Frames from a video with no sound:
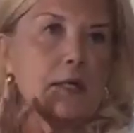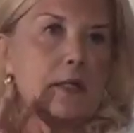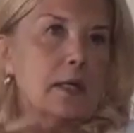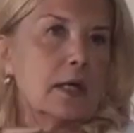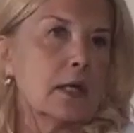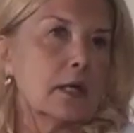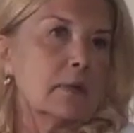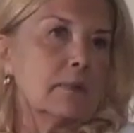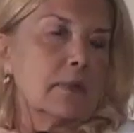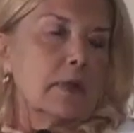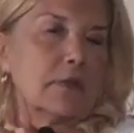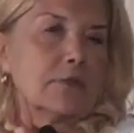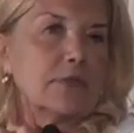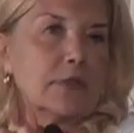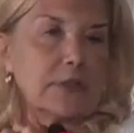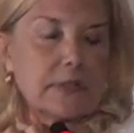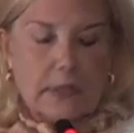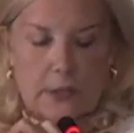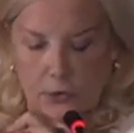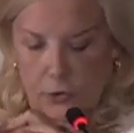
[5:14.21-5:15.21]
um, if
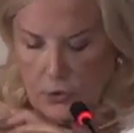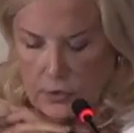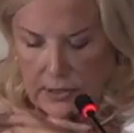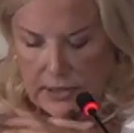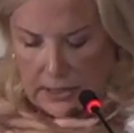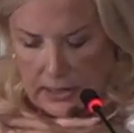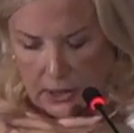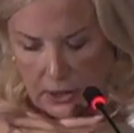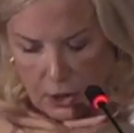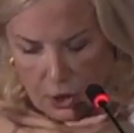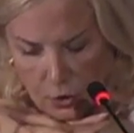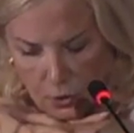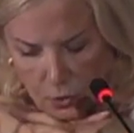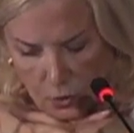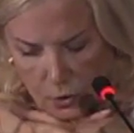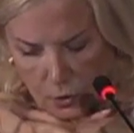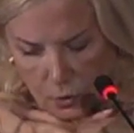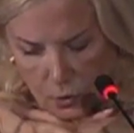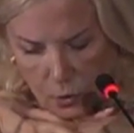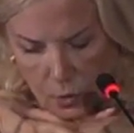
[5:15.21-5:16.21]
it's interesting to
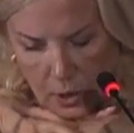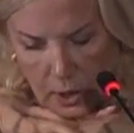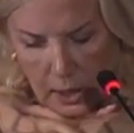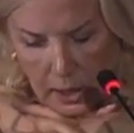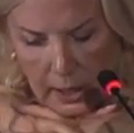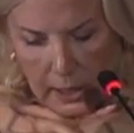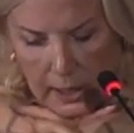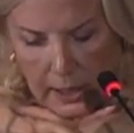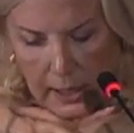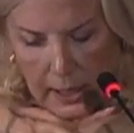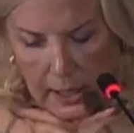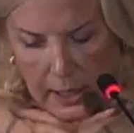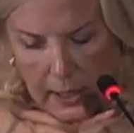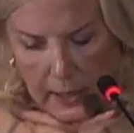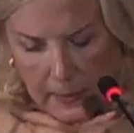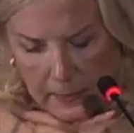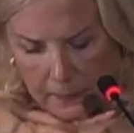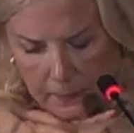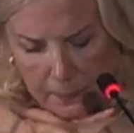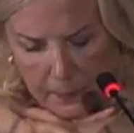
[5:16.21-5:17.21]
you.
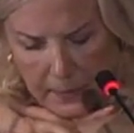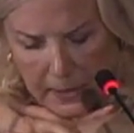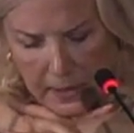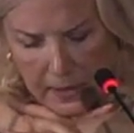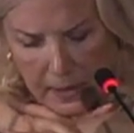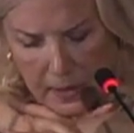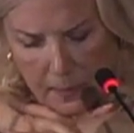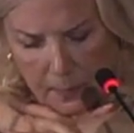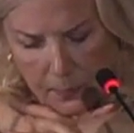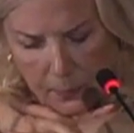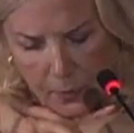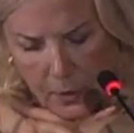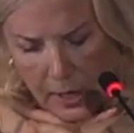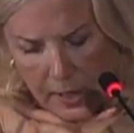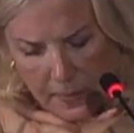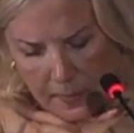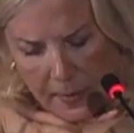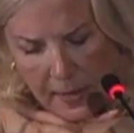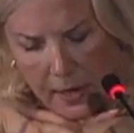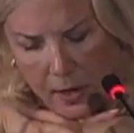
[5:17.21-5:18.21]
Um,
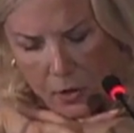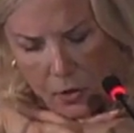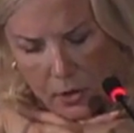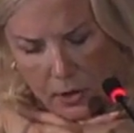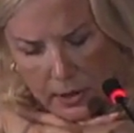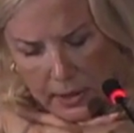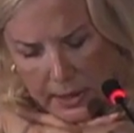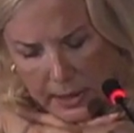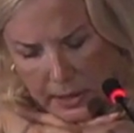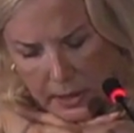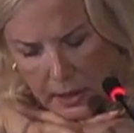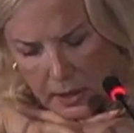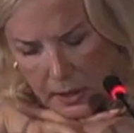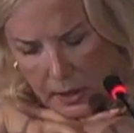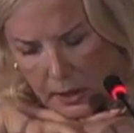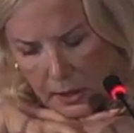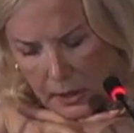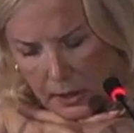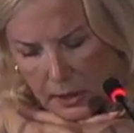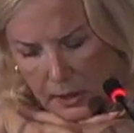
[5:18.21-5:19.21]
primarily,
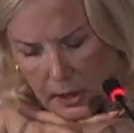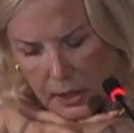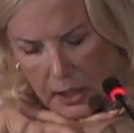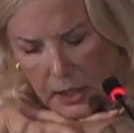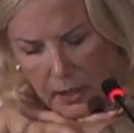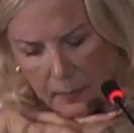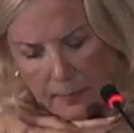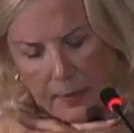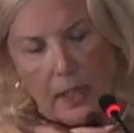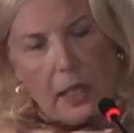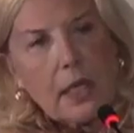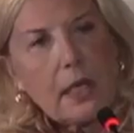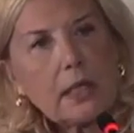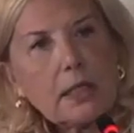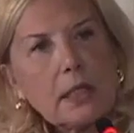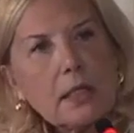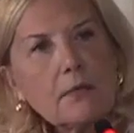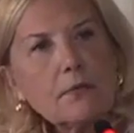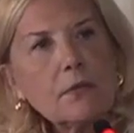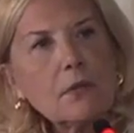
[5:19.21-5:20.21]
um,
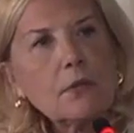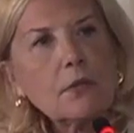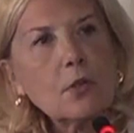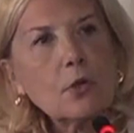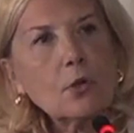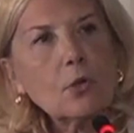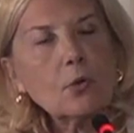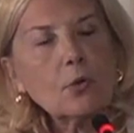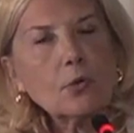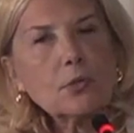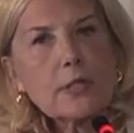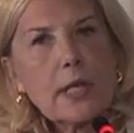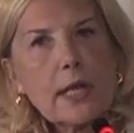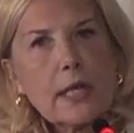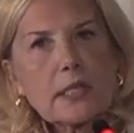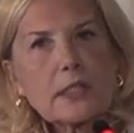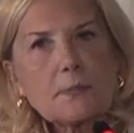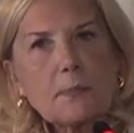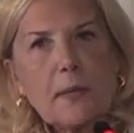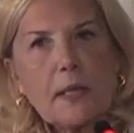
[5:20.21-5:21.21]
even though
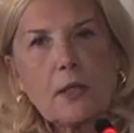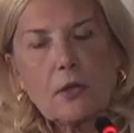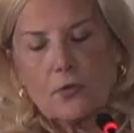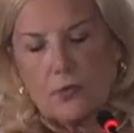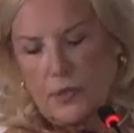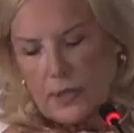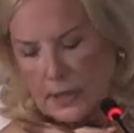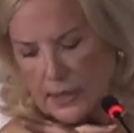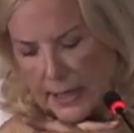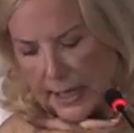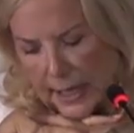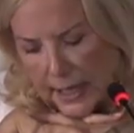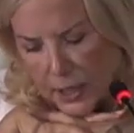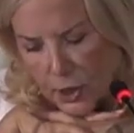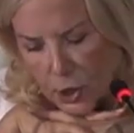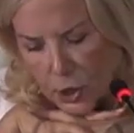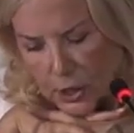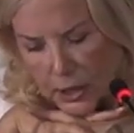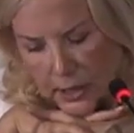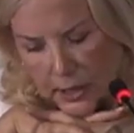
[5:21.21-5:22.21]
taxpayers
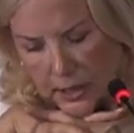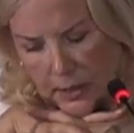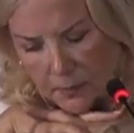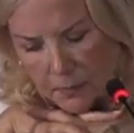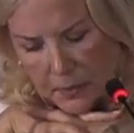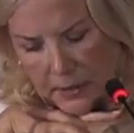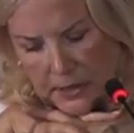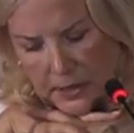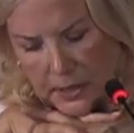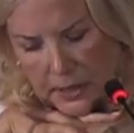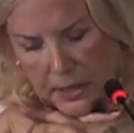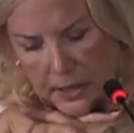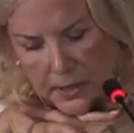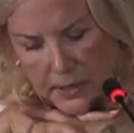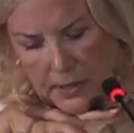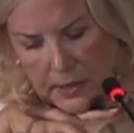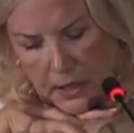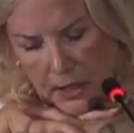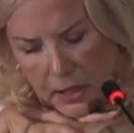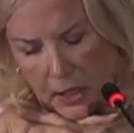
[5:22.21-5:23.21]
engaging in
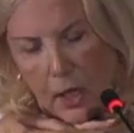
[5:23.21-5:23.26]
business